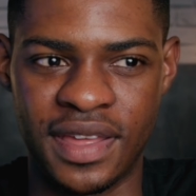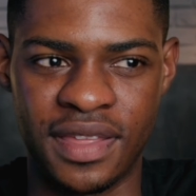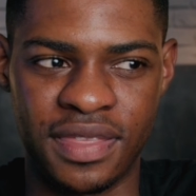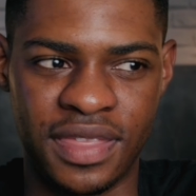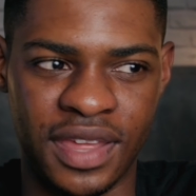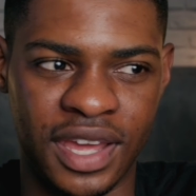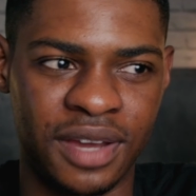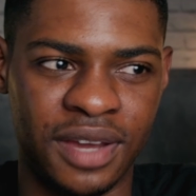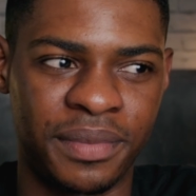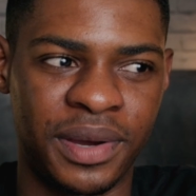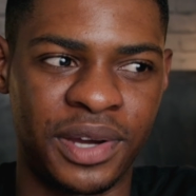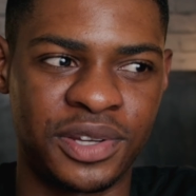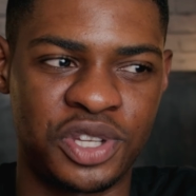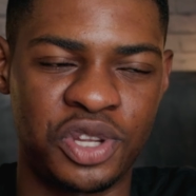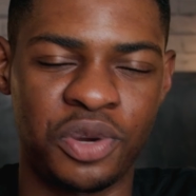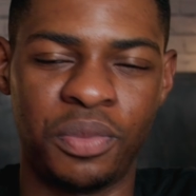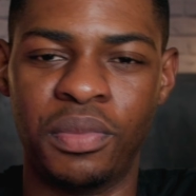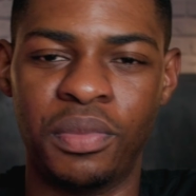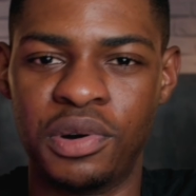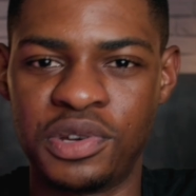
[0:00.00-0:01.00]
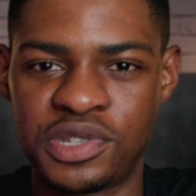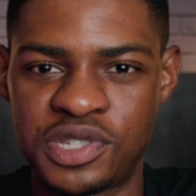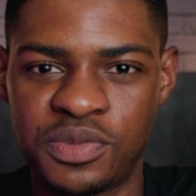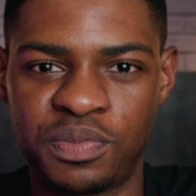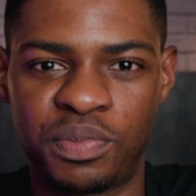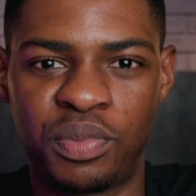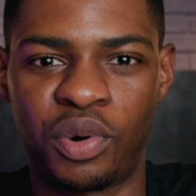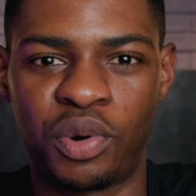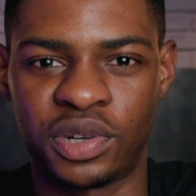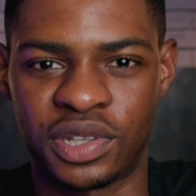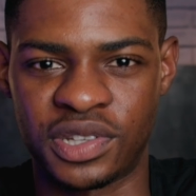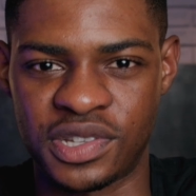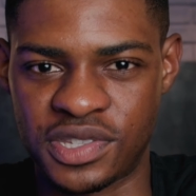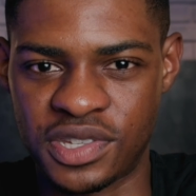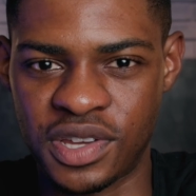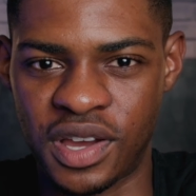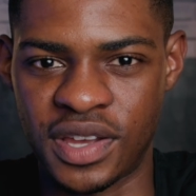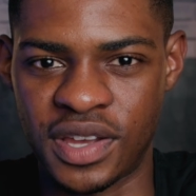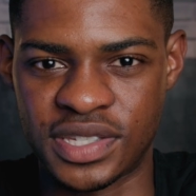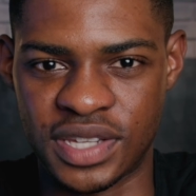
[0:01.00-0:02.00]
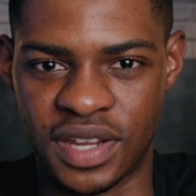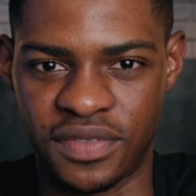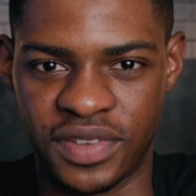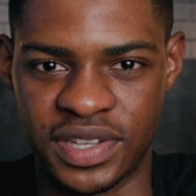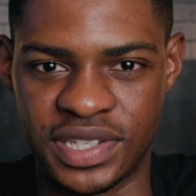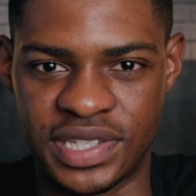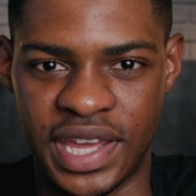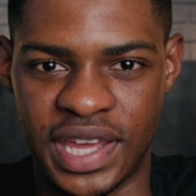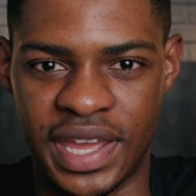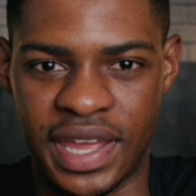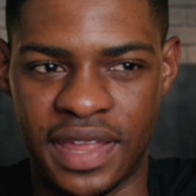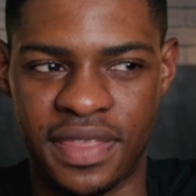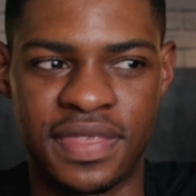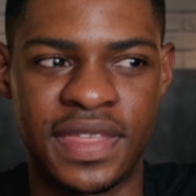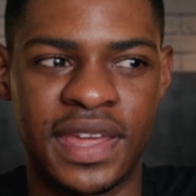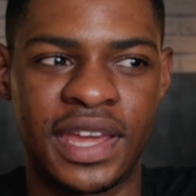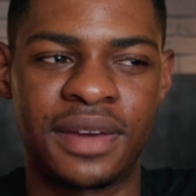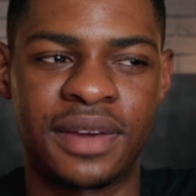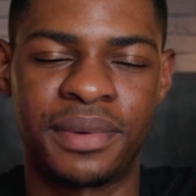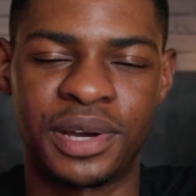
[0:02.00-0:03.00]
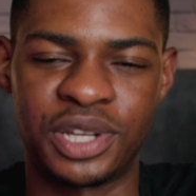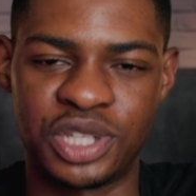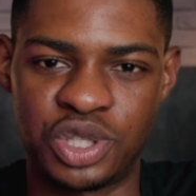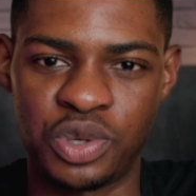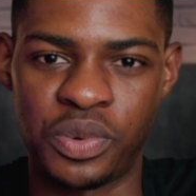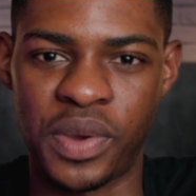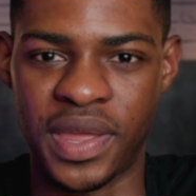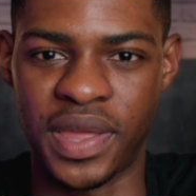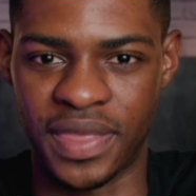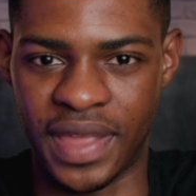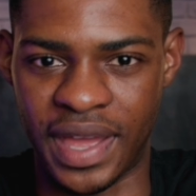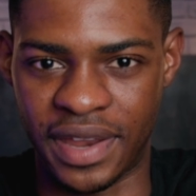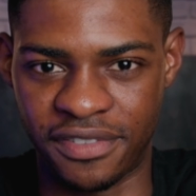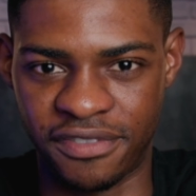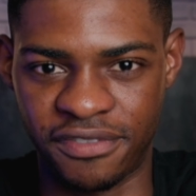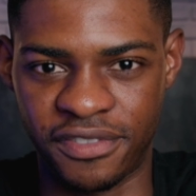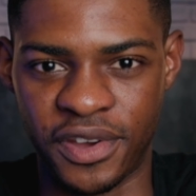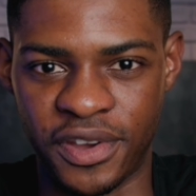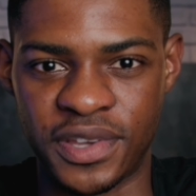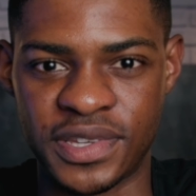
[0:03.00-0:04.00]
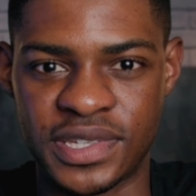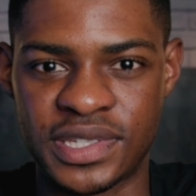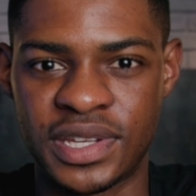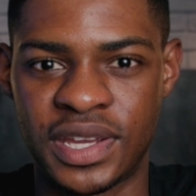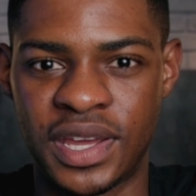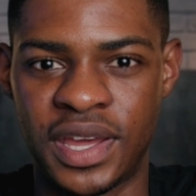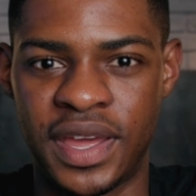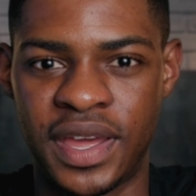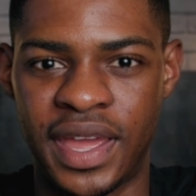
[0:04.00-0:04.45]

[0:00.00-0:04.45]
Think about your most important task of the day and think about doing that first.